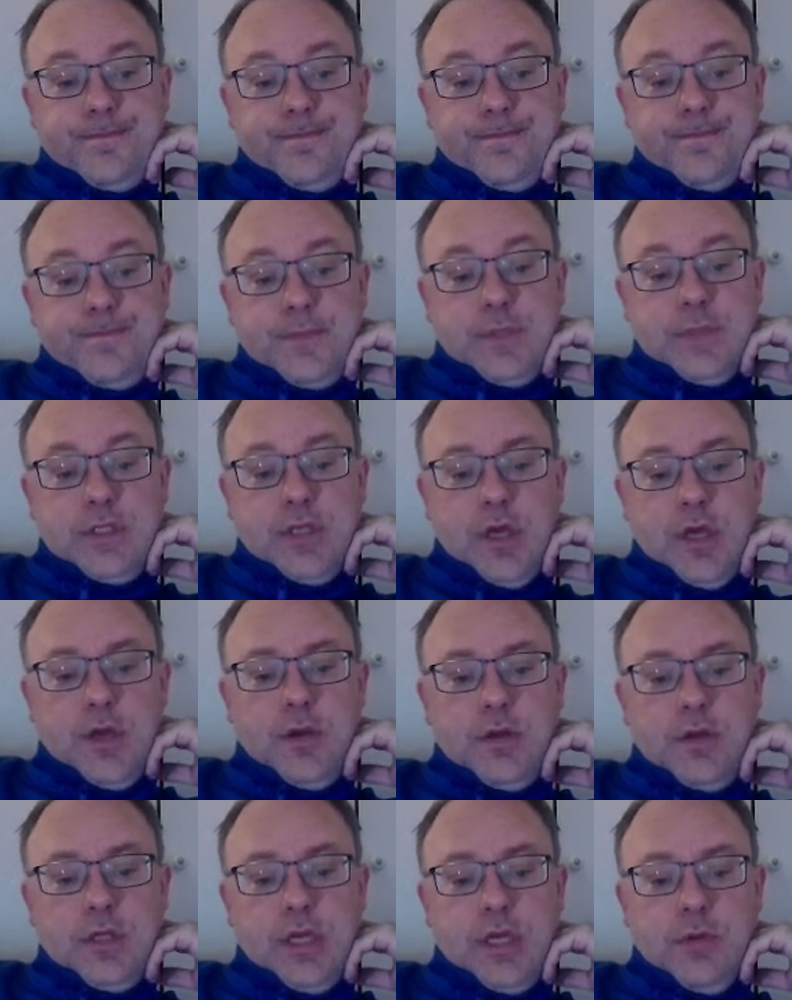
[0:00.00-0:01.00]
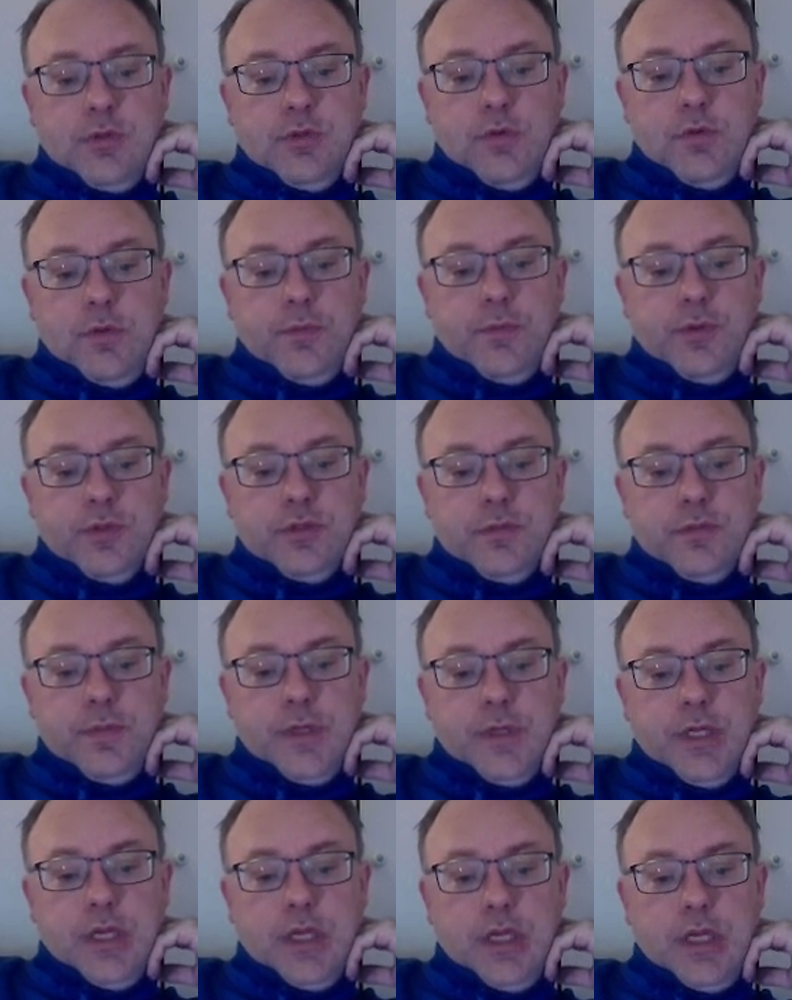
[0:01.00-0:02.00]
So that was one
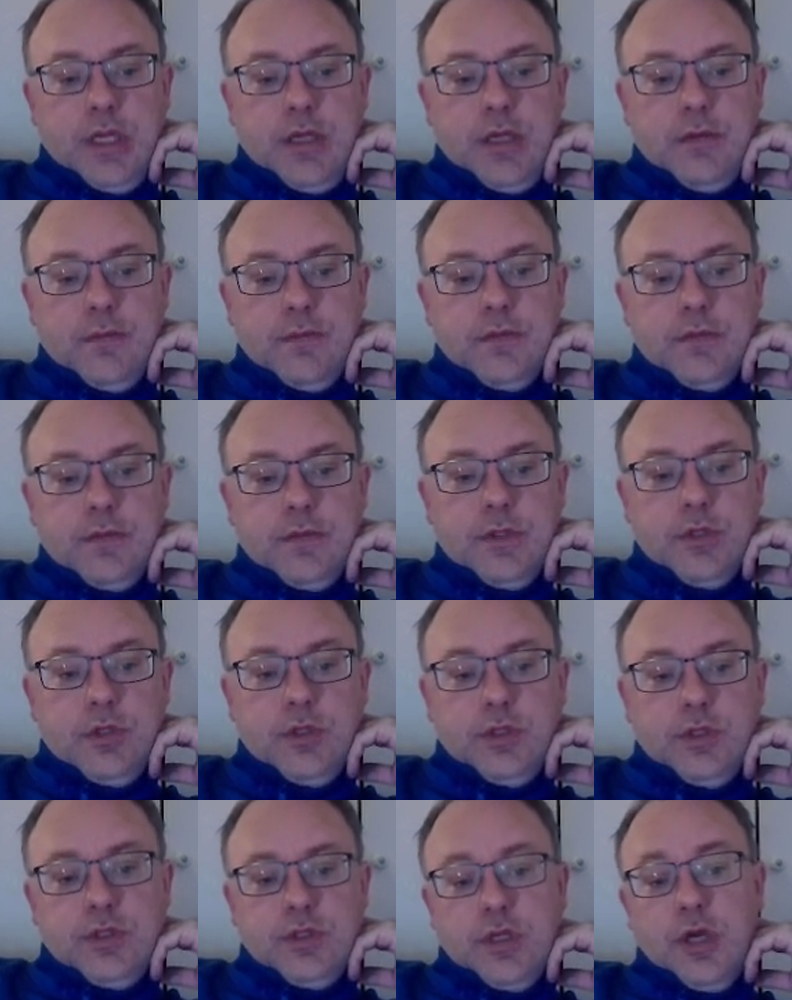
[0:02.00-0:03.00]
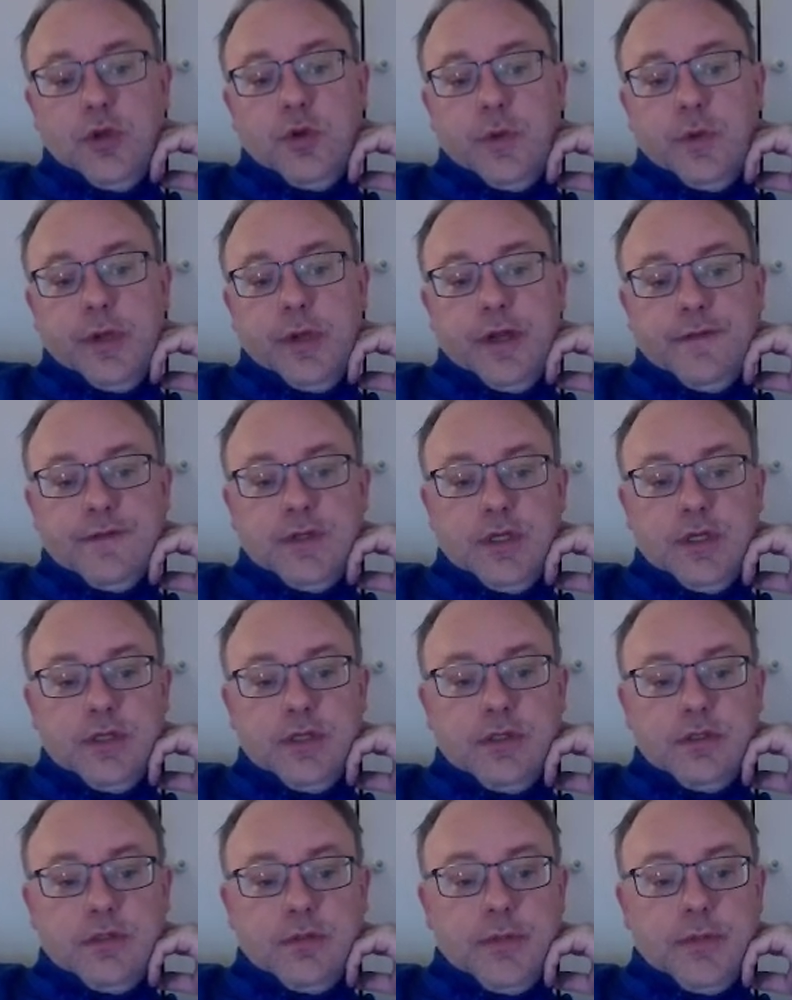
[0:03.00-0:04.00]
possibility to go Queen F6.